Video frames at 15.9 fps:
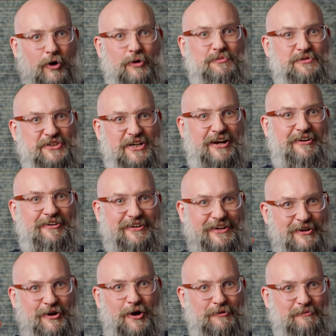armchair
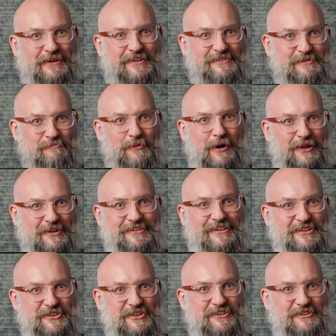economists and
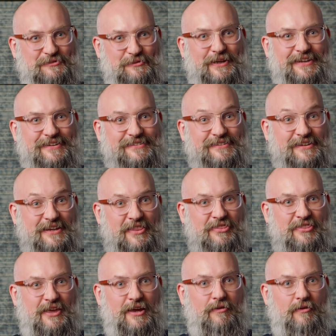politicians, we can sit
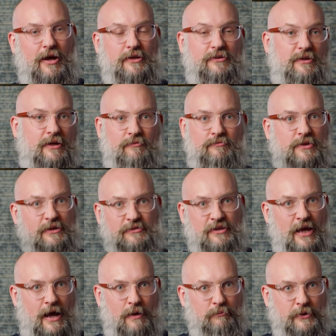and theorize. If
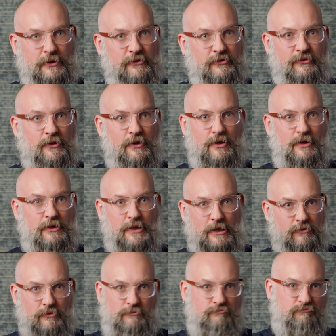this happens,
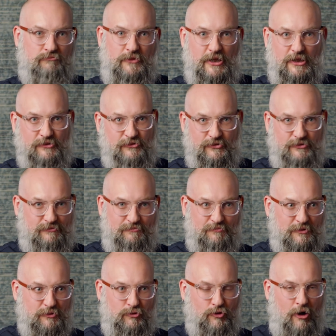then these
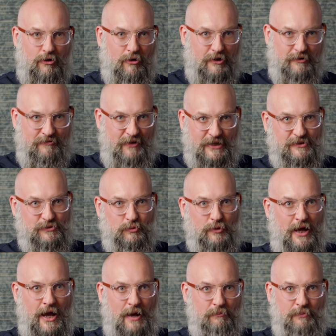knock on effects
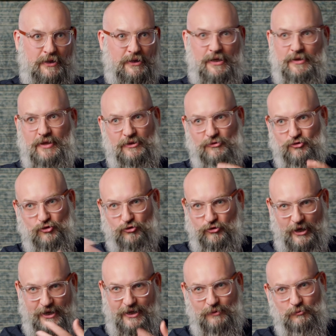would happen, and then
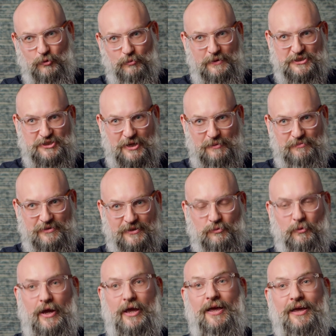society would be shaped
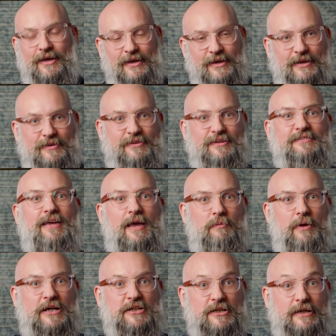this way. This
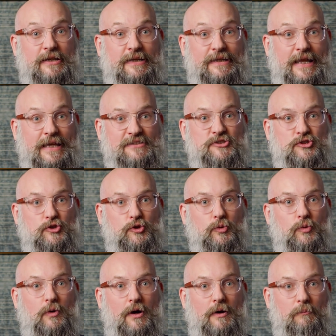game actually lets
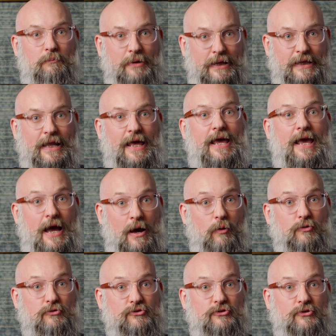you play
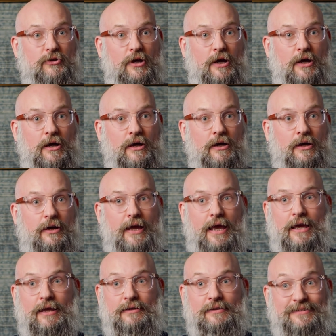out uh,
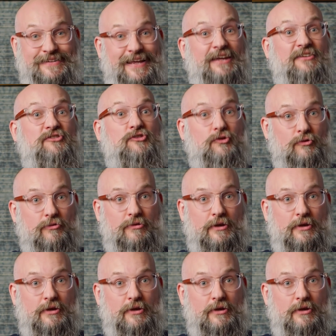and test your